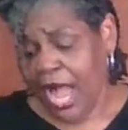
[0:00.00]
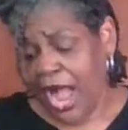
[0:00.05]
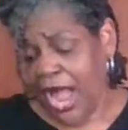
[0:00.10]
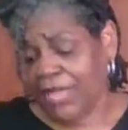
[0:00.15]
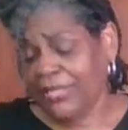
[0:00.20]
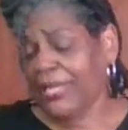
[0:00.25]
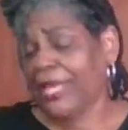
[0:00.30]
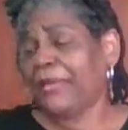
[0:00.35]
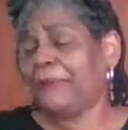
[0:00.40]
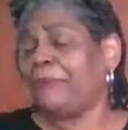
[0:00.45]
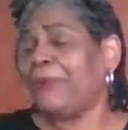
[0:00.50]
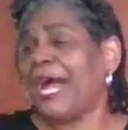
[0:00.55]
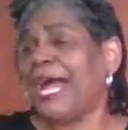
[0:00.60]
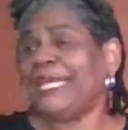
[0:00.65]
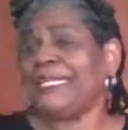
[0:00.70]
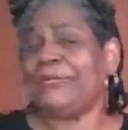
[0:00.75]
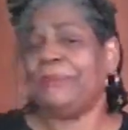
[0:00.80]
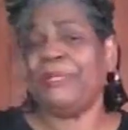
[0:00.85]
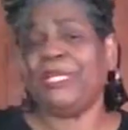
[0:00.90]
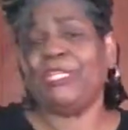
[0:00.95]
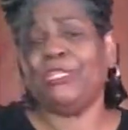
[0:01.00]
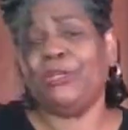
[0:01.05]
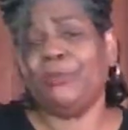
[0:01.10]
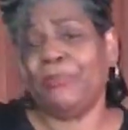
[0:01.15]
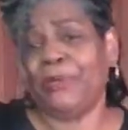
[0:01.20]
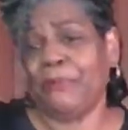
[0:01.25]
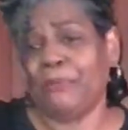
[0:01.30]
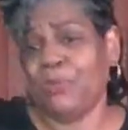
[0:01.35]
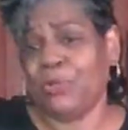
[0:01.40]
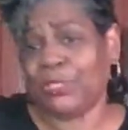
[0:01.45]
I like mine to be a little
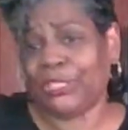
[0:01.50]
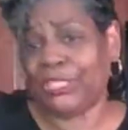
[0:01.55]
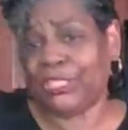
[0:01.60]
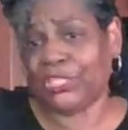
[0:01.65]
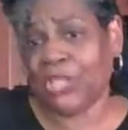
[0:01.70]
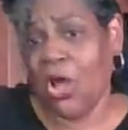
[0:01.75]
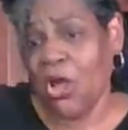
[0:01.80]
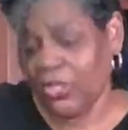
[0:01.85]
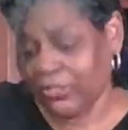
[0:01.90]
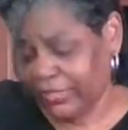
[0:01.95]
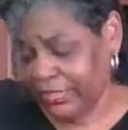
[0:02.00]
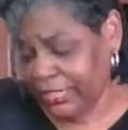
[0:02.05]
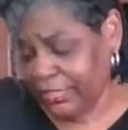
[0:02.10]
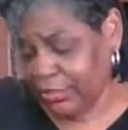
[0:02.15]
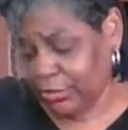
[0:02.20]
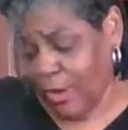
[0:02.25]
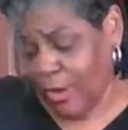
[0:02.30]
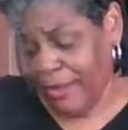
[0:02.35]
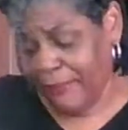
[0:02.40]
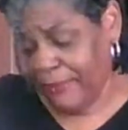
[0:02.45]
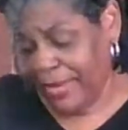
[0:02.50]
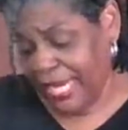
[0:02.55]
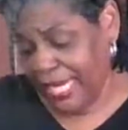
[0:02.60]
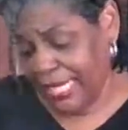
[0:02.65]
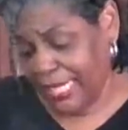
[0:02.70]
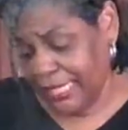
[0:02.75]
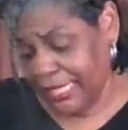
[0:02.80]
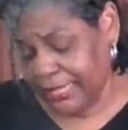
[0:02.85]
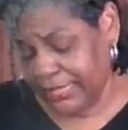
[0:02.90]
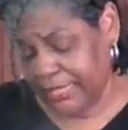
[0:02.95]
bit more saucy, so I may
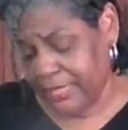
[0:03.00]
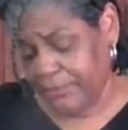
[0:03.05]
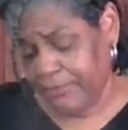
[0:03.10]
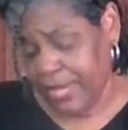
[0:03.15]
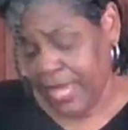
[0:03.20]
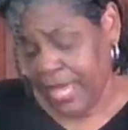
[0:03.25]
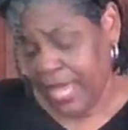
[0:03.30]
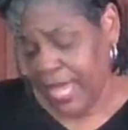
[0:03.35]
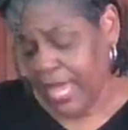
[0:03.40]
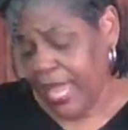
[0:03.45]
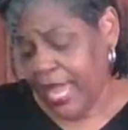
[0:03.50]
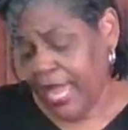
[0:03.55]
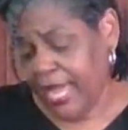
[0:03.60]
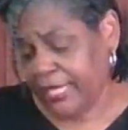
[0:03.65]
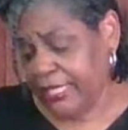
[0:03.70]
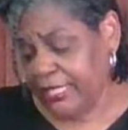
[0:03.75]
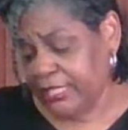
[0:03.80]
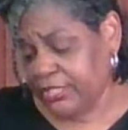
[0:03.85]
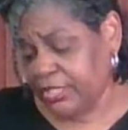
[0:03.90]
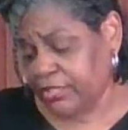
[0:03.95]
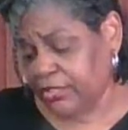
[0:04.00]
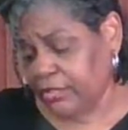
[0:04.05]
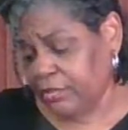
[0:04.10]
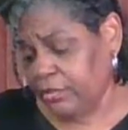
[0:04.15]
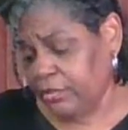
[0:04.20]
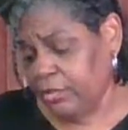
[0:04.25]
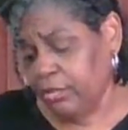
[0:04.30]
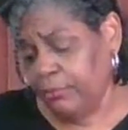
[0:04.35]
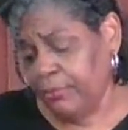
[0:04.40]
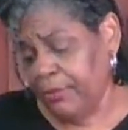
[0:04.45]
end up adding just a
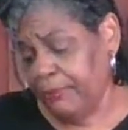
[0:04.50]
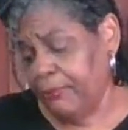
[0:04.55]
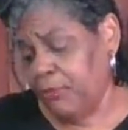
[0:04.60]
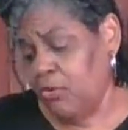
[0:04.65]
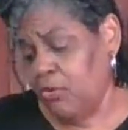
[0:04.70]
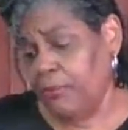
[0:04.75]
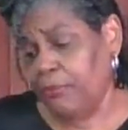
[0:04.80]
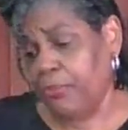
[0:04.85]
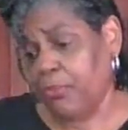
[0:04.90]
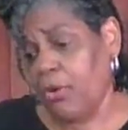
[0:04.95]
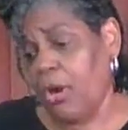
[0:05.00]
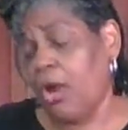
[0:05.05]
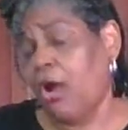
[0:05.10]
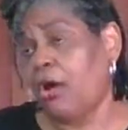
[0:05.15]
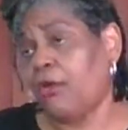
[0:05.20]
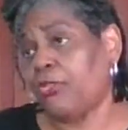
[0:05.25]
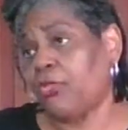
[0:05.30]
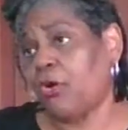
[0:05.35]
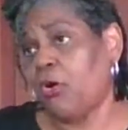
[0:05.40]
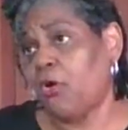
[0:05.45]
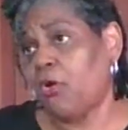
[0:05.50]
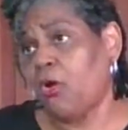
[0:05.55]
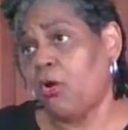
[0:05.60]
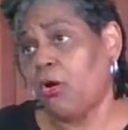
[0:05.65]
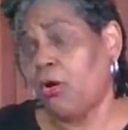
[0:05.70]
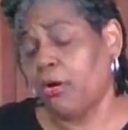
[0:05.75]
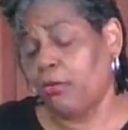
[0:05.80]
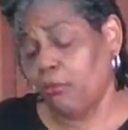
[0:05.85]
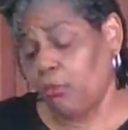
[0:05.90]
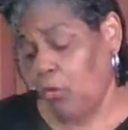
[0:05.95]
little bit more broth
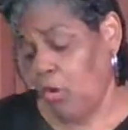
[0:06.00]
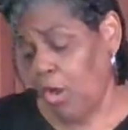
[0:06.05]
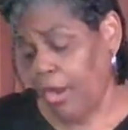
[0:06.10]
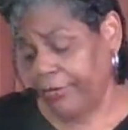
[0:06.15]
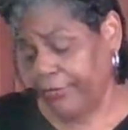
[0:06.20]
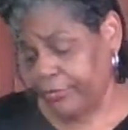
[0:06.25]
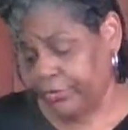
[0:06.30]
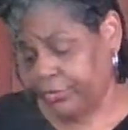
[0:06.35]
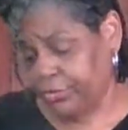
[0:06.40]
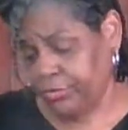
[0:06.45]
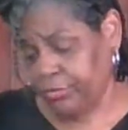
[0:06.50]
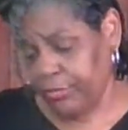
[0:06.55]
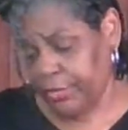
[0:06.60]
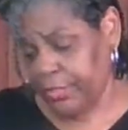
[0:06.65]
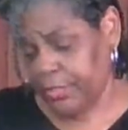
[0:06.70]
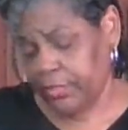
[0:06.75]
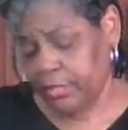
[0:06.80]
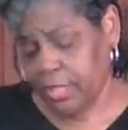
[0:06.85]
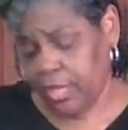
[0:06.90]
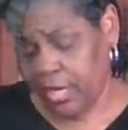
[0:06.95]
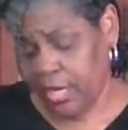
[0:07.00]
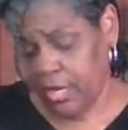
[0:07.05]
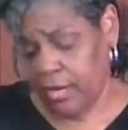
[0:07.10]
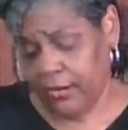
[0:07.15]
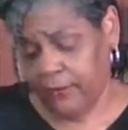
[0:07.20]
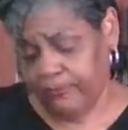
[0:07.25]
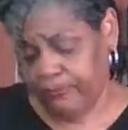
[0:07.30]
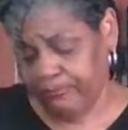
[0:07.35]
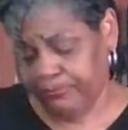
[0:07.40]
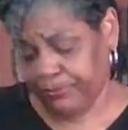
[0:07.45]
or water to it,
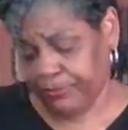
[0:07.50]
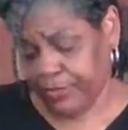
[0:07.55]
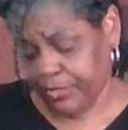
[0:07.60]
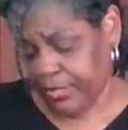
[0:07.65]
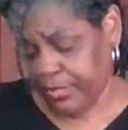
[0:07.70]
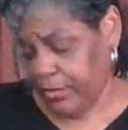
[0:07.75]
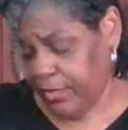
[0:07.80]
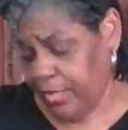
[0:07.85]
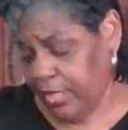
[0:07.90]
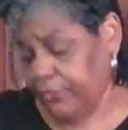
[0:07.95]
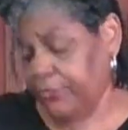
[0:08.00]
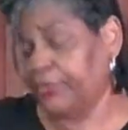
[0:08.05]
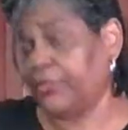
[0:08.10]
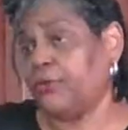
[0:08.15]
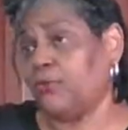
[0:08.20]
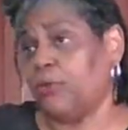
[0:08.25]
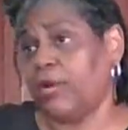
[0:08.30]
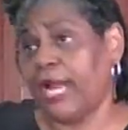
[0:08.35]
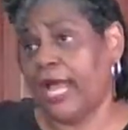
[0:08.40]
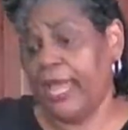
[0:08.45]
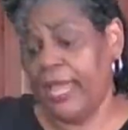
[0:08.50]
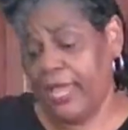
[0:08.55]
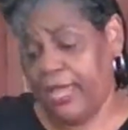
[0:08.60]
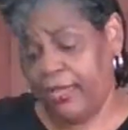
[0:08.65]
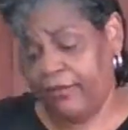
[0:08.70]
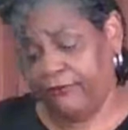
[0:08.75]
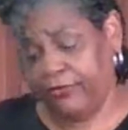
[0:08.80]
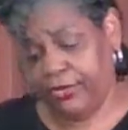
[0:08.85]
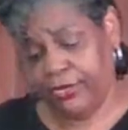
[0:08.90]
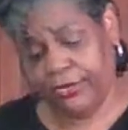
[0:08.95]
um, other than what I
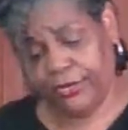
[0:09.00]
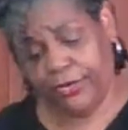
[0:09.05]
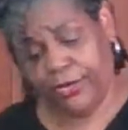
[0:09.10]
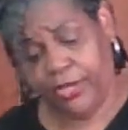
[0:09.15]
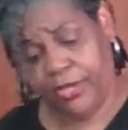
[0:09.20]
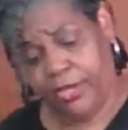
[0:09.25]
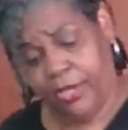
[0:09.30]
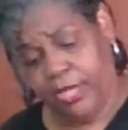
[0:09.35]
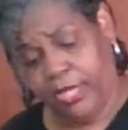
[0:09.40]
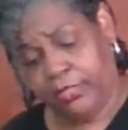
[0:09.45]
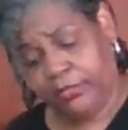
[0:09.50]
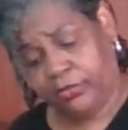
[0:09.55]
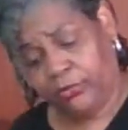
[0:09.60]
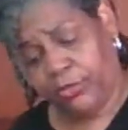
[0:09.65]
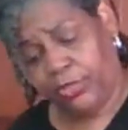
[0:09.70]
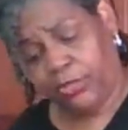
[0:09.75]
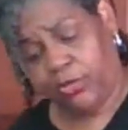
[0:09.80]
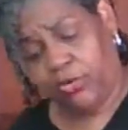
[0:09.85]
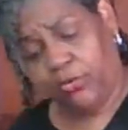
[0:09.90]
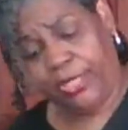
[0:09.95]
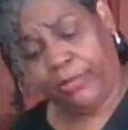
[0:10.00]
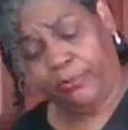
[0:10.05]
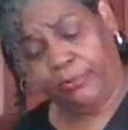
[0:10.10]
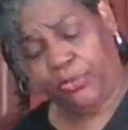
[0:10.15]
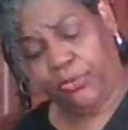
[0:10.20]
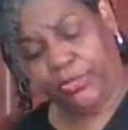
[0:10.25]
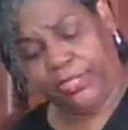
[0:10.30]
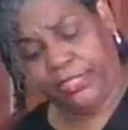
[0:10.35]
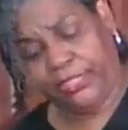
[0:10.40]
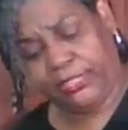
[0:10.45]
have here. So we're going to go ahead and
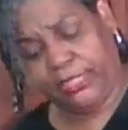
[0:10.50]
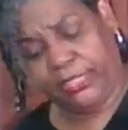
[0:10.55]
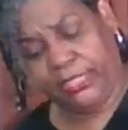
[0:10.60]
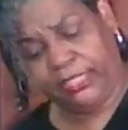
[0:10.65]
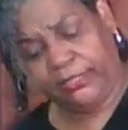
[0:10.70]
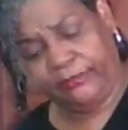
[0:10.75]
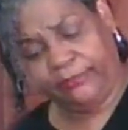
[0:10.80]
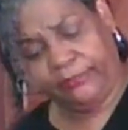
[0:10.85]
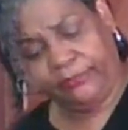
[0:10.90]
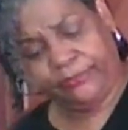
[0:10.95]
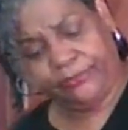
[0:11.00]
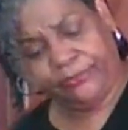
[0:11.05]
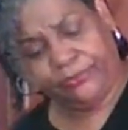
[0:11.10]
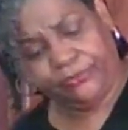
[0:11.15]
pour this in.